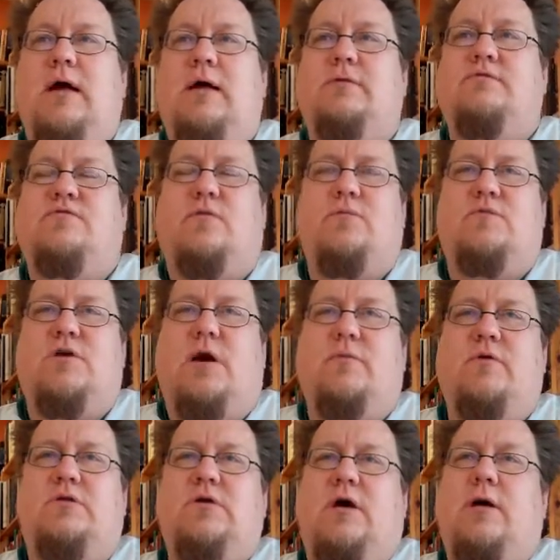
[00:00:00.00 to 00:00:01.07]
and from time
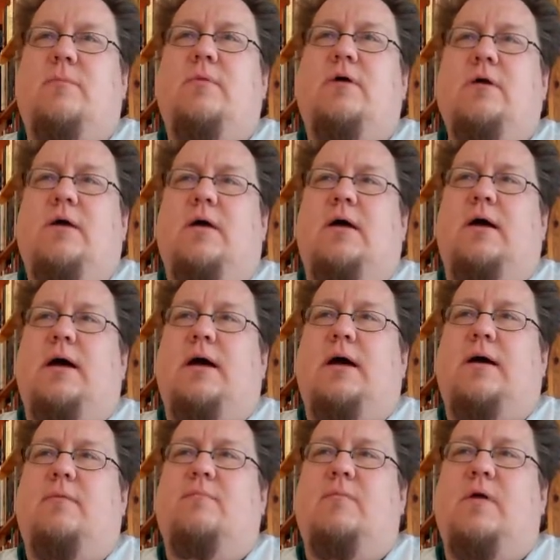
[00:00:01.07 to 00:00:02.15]
to time,
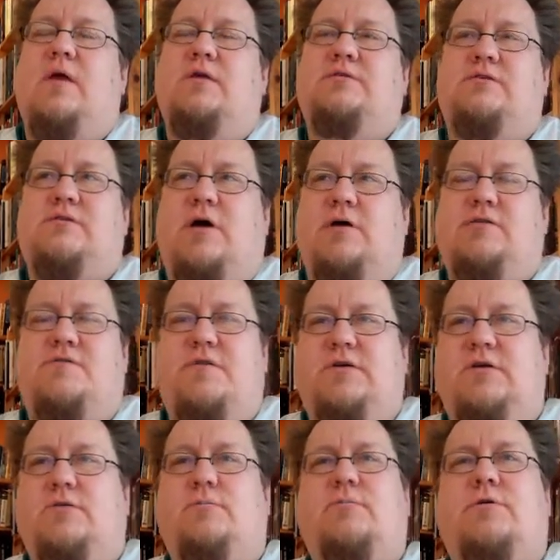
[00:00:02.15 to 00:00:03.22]
he's a science
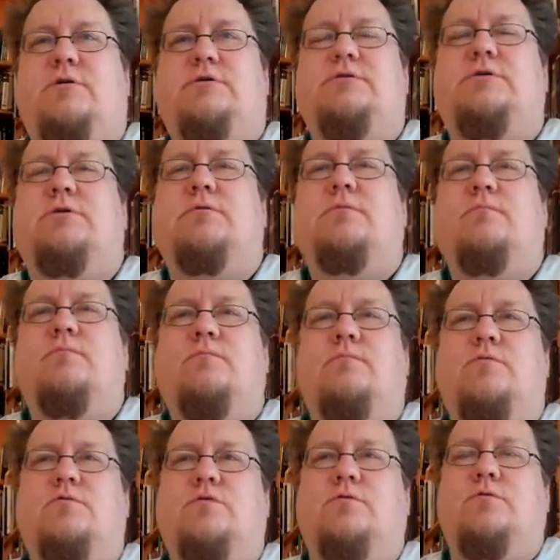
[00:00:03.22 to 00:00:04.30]
fiction person
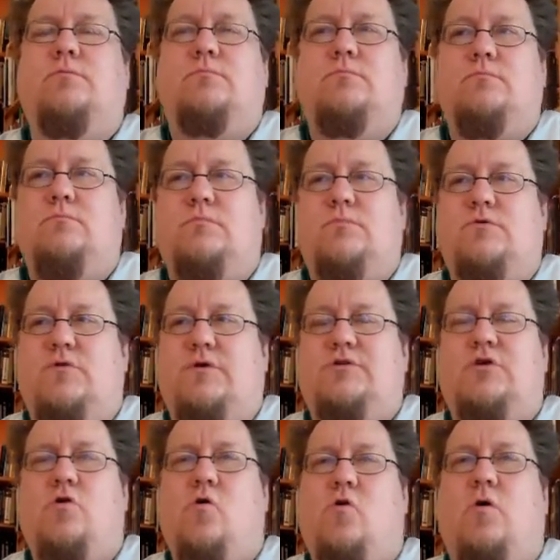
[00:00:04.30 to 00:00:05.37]
to to
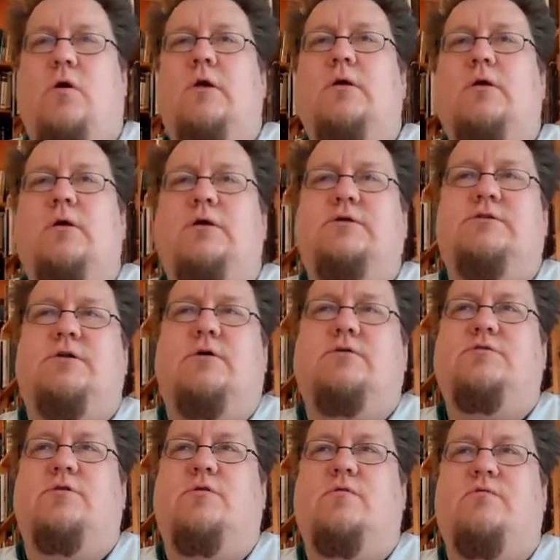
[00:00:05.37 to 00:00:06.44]
his core. So
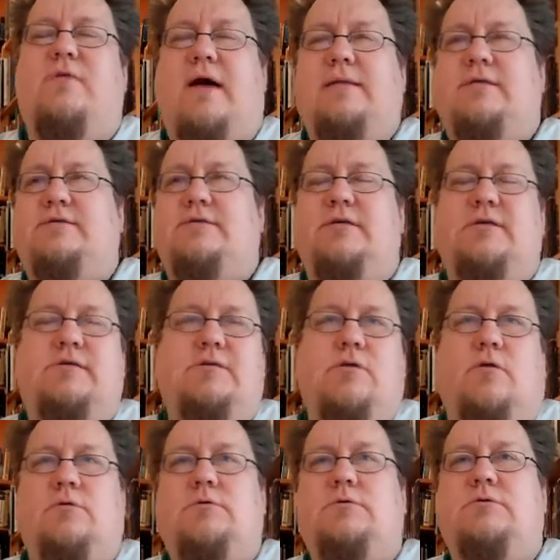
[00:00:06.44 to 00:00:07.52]
fantasy is
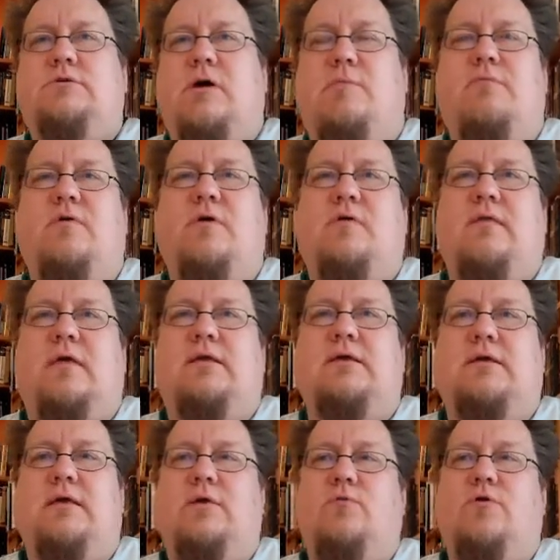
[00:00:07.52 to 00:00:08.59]
not something that
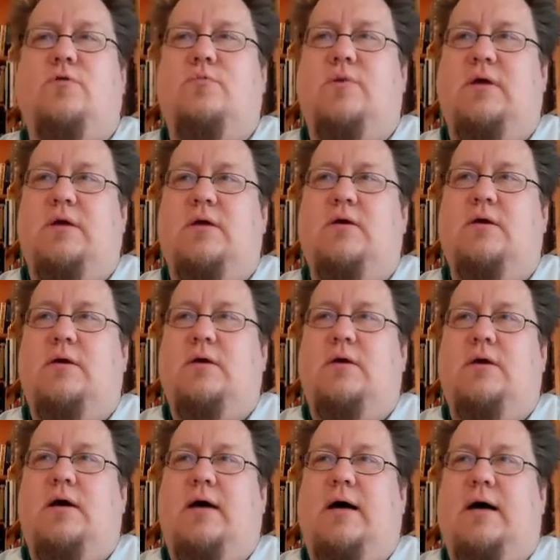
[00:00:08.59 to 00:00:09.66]
he would be
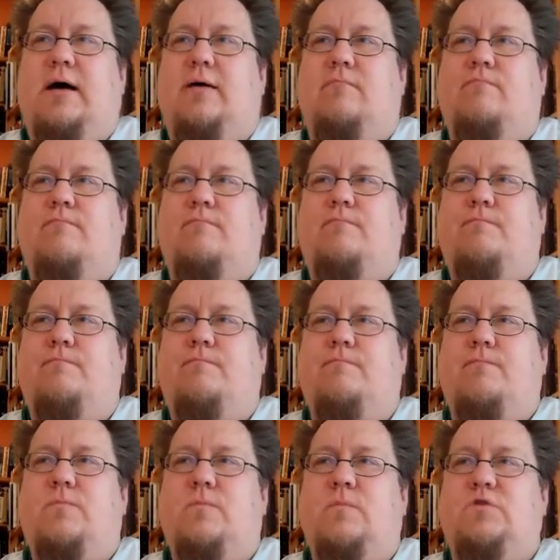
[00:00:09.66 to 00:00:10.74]
uh,
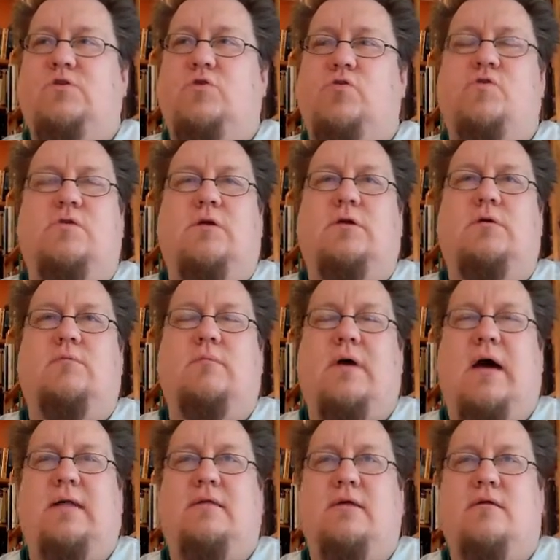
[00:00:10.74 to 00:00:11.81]
choosing
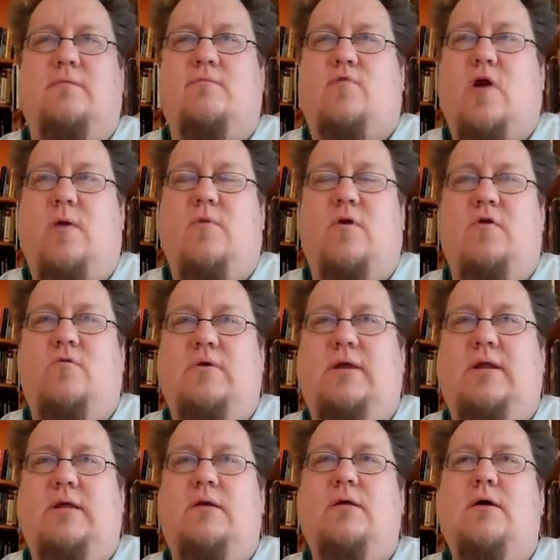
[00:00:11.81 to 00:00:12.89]
as his primary
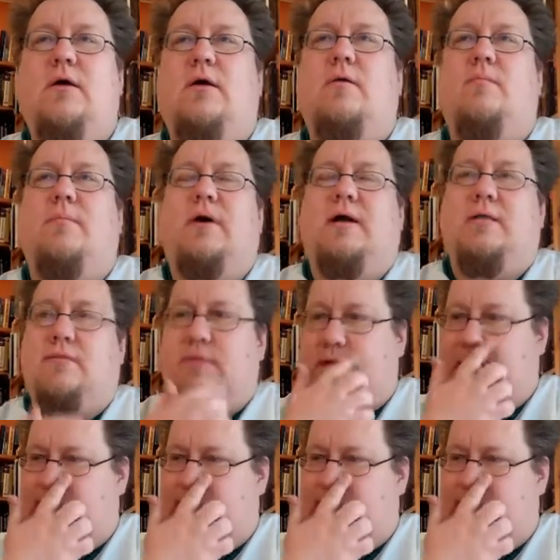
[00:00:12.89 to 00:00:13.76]
reading, but